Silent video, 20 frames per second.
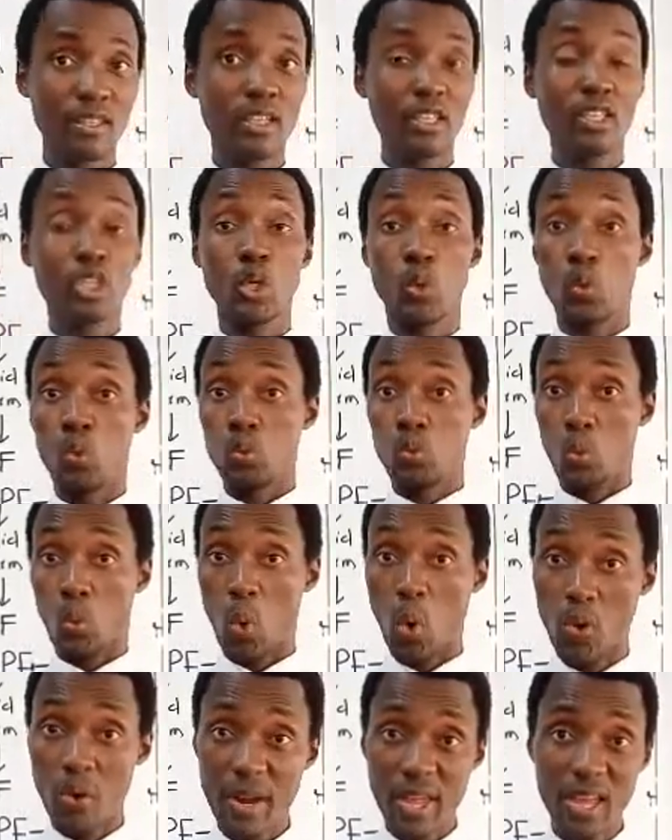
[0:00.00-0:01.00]
they will
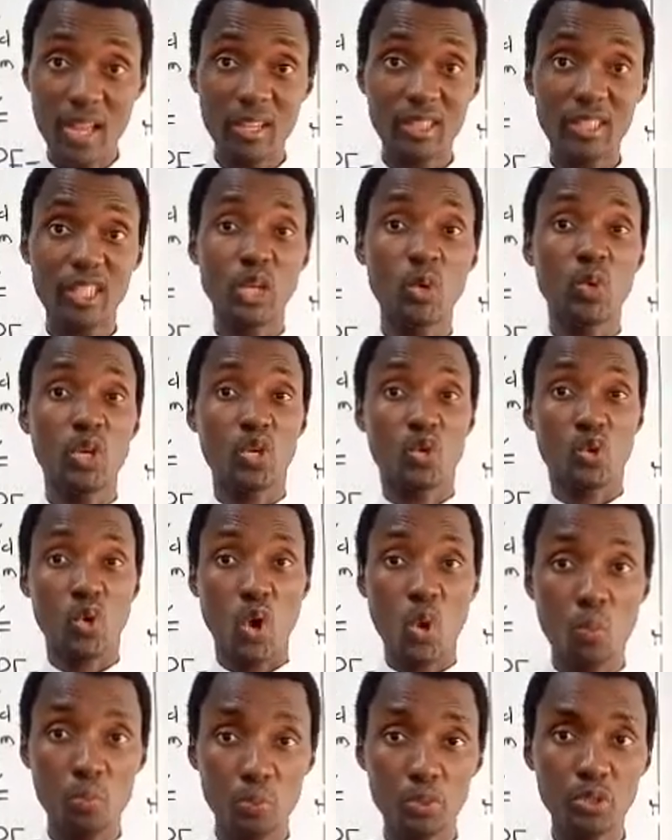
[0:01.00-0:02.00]
quarrel, they will
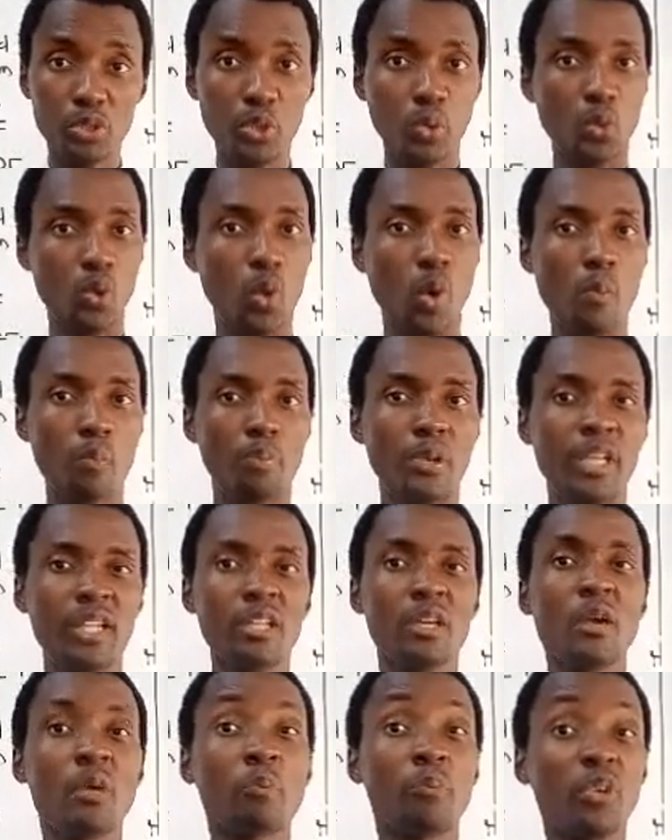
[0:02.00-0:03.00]
grumble, they will
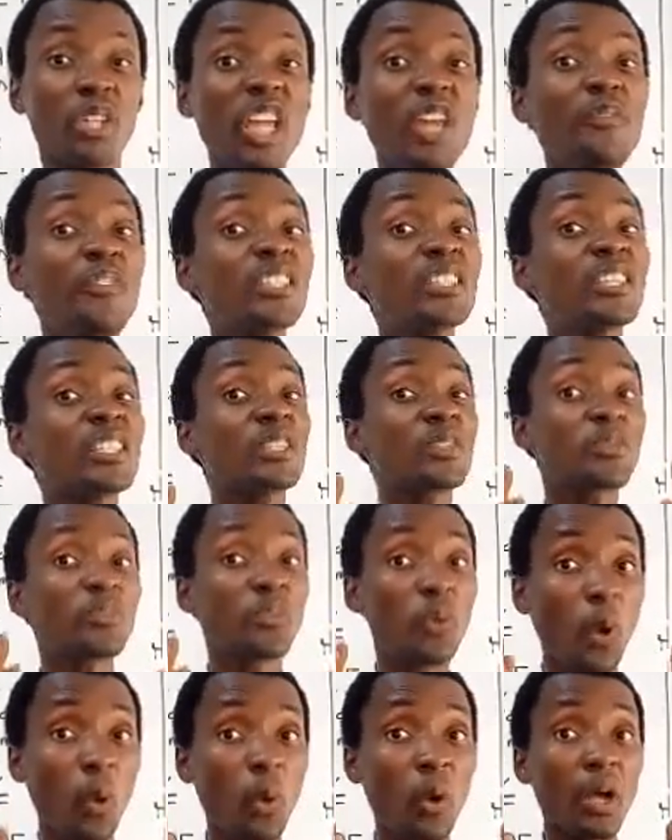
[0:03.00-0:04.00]
complain. But if it is
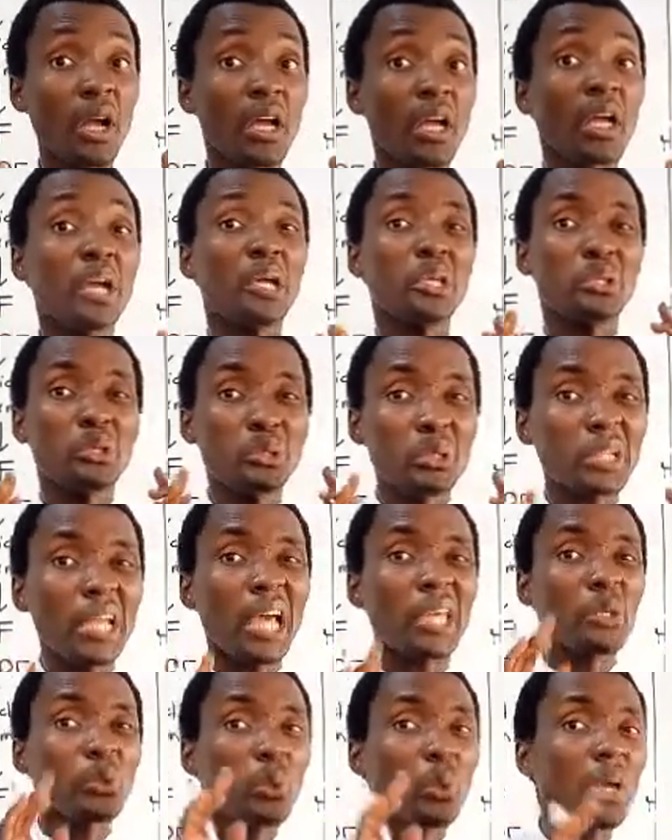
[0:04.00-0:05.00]
4, you know
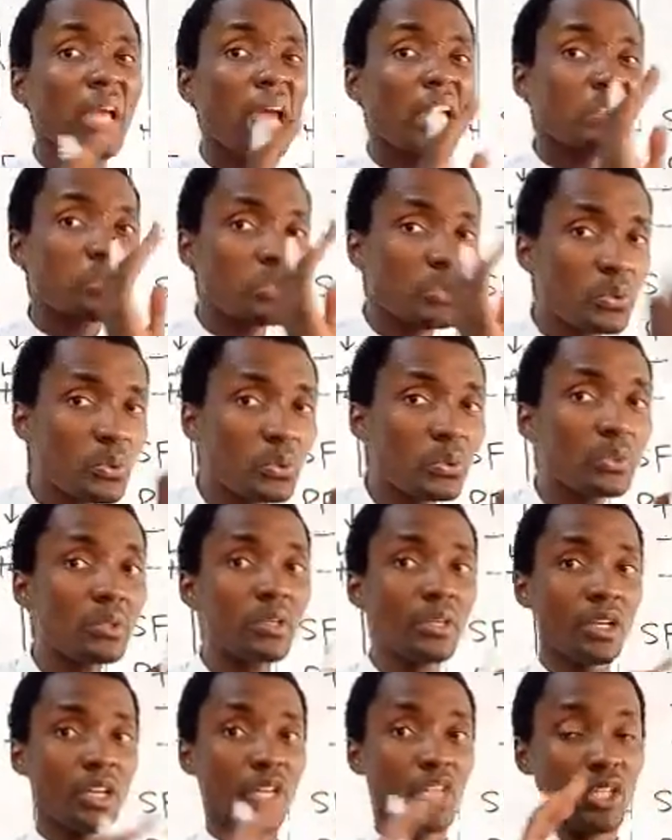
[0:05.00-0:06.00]
that you will get 2.
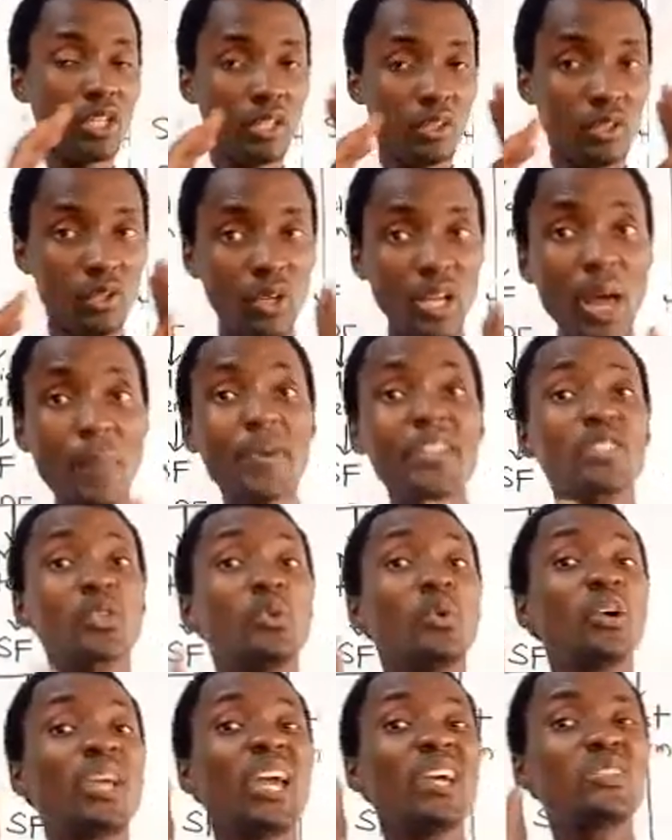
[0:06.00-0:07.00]
The other person
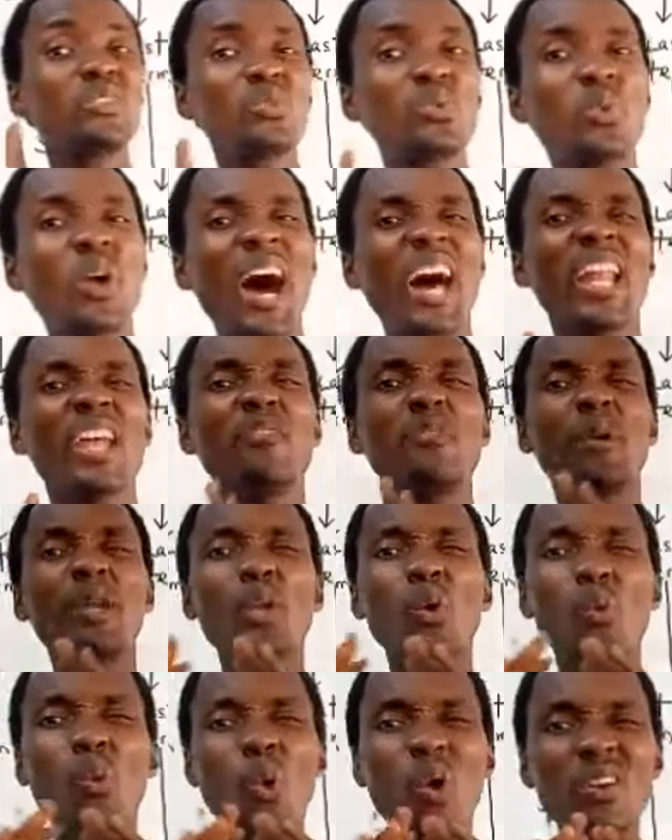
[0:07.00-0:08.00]
will get 2. And everybody
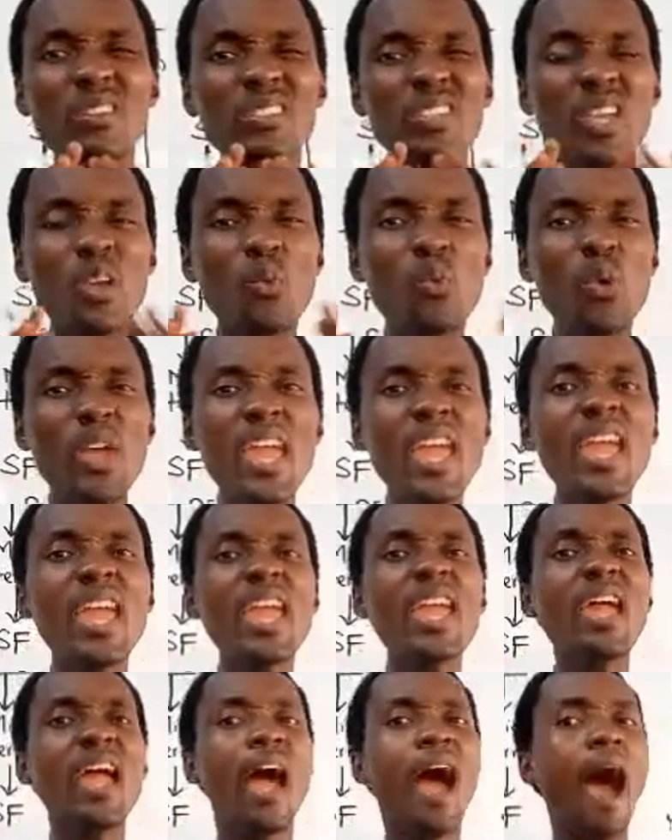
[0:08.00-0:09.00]
walks
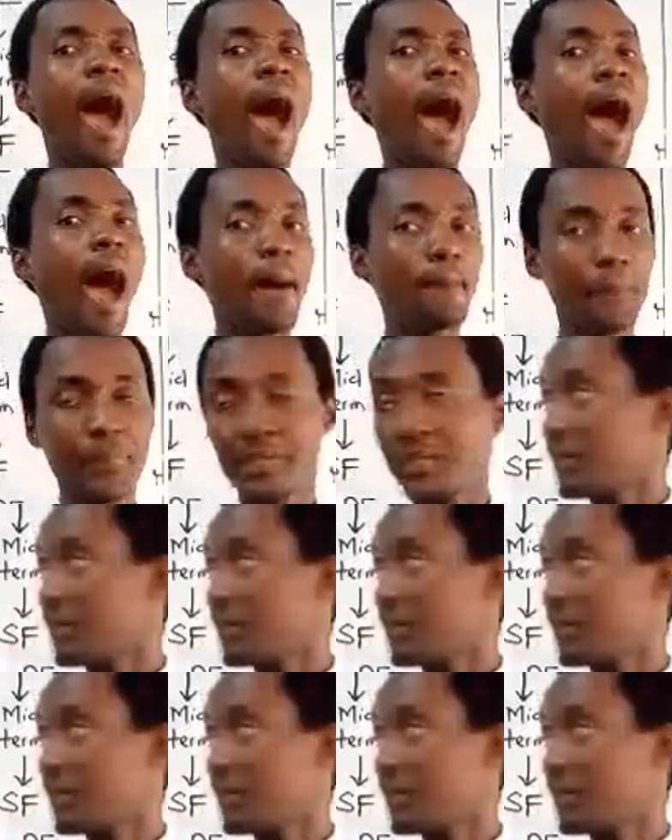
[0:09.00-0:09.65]
away happy.